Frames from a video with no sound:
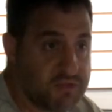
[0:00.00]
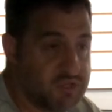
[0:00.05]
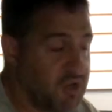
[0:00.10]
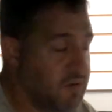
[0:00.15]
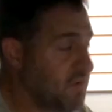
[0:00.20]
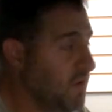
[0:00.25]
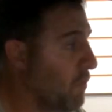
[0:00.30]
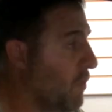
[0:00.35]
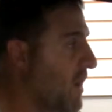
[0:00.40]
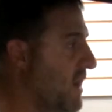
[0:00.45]
So
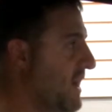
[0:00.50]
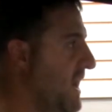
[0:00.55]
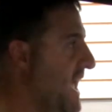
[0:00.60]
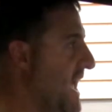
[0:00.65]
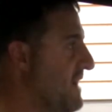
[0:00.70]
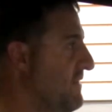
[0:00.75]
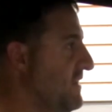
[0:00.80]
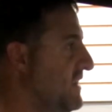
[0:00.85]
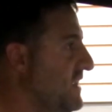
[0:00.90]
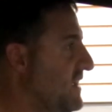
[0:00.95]
if you wanted to
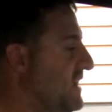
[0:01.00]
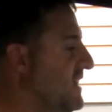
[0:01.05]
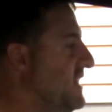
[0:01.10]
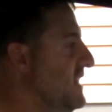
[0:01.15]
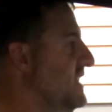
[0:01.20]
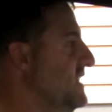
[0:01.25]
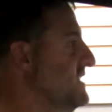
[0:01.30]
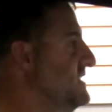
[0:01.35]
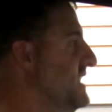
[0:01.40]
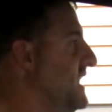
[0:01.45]
have it,
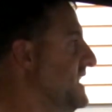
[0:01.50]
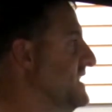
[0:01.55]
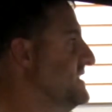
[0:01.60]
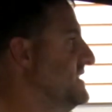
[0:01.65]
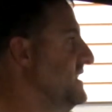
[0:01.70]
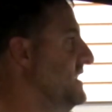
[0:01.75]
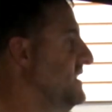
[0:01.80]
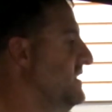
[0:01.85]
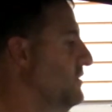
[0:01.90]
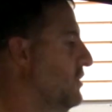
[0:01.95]
say
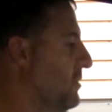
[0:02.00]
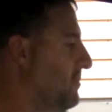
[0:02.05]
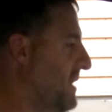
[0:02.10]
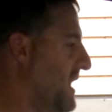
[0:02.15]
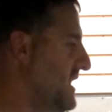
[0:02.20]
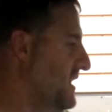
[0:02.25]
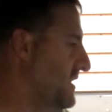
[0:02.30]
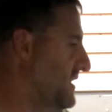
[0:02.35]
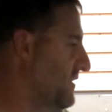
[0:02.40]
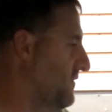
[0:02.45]
it's,
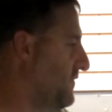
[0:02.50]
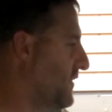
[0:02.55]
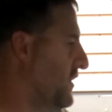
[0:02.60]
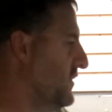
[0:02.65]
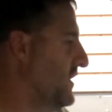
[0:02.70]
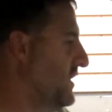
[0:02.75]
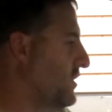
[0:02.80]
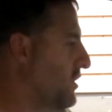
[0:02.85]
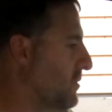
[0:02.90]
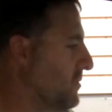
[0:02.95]
by
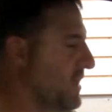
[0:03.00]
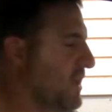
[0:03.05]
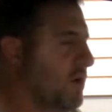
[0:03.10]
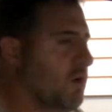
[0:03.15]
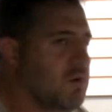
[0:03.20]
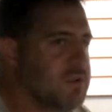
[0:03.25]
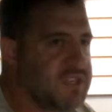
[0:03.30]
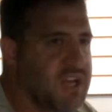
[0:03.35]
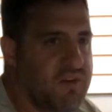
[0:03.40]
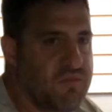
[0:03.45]
default that normally
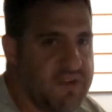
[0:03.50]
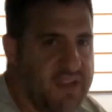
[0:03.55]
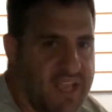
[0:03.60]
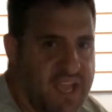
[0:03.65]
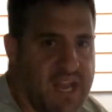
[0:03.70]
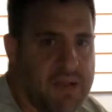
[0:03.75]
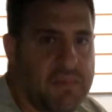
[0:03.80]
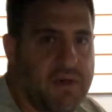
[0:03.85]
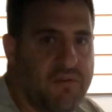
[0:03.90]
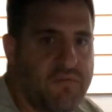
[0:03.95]
goes off when you
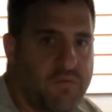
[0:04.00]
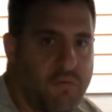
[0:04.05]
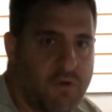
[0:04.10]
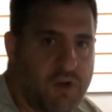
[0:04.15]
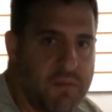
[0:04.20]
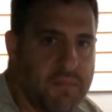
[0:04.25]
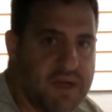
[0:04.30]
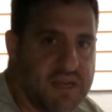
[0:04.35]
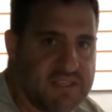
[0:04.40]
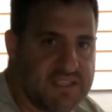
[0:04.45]
got about
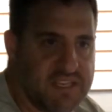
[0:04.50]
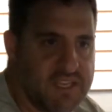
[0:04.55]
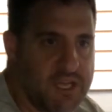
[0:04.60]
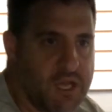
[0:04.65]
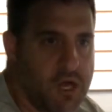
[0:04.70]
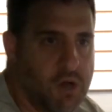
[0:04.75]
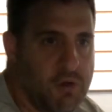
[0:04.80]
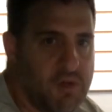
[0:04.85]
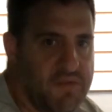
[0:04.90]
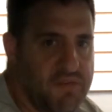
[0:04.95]
40 miles to
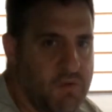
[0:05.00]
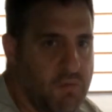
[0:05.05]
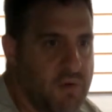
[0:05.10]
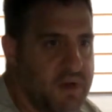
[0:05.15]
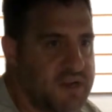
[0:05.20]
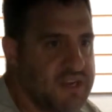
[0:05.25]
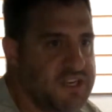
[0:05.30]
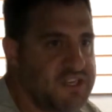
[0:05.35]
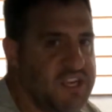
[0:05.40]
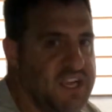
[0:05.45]
go. If you
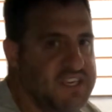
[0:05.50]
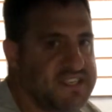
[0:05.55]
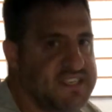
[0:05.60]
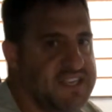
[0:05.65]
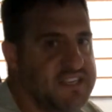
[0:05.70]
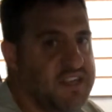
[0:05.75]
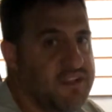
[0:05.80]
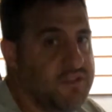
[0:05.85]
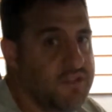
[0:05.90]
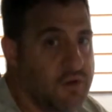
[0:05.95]
wanted to change
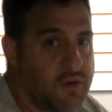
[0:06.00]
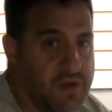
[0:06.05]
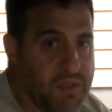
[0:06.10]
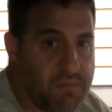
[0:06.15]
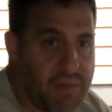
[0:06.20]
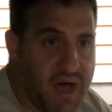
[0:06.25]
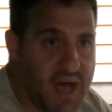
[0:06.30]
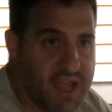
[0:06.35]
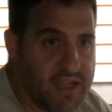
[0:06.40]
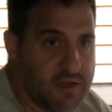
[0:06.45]
that to 30
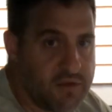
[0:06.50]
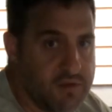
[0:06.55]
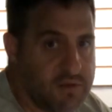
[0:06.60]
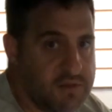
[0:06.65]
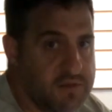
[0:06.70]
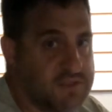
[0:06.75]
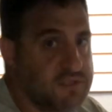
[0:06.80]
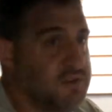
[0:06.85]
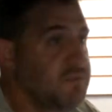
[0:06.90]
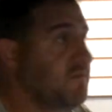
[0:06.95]

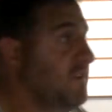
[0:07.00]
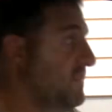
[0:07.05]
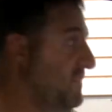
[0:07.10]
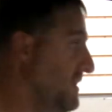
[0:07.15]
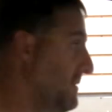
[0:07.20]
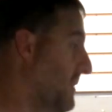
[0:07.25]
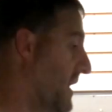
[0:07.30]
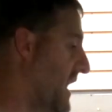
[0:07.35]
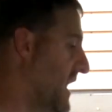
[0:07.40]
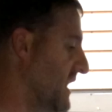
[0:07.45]
miles or
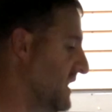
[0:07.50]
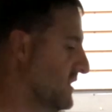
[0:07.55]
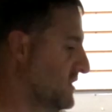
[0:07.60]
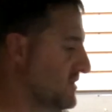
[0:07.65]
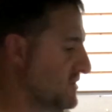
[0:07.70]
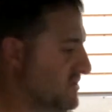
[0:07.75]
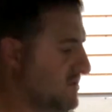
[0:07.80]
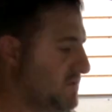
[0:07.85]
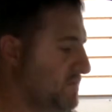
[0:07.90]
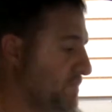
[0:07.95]
50
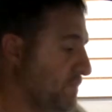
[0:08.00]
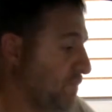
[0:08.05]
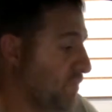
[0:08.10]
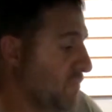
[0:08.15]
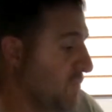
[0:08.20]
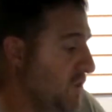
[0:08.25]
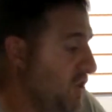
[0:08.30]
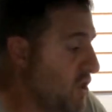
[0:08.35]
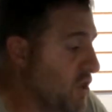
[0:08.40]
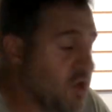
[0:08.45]
miles,
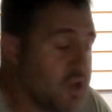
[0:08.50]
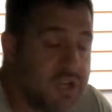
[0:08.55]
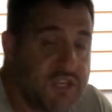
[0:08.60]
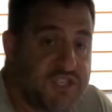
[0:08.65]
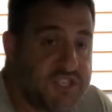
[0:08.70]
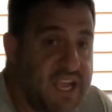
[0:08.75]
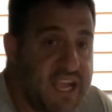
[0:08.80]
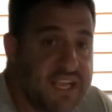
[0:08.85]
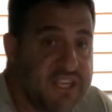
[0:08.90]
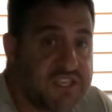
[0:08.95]
you could
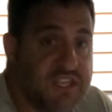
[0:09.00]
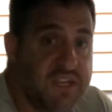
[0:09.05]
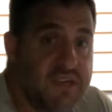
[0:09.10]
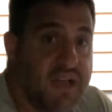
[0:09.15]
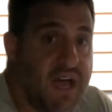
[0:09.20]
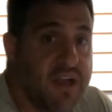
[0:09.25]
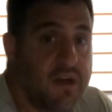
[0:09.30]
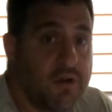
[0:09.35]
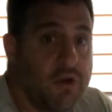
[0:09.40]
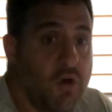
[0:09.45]
change it.
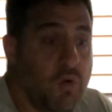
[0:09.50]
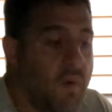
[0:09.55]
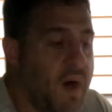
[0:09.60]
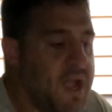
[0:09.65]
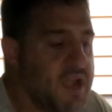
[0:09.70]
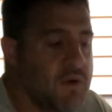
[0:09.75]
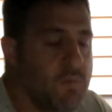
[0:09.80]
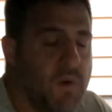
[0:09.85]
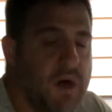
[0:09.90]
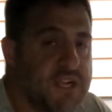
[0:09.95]
I don't know
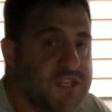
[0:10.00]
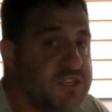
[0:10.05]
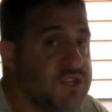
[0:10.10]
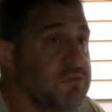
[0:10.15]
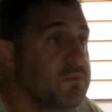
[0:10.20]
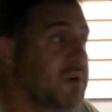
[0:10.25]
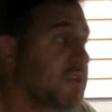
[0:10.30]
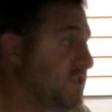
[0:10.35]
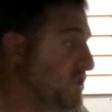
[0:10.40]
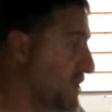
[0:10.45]
why you'd want
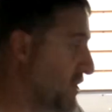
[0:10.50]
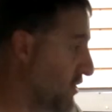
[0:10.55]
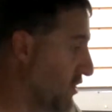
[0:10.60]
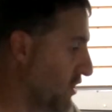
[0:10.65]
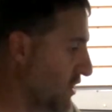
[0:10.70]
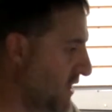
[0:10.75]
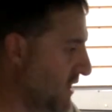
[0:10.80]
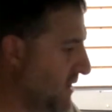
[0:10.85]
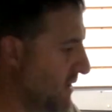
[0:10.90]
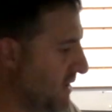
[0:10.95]
to, but you could.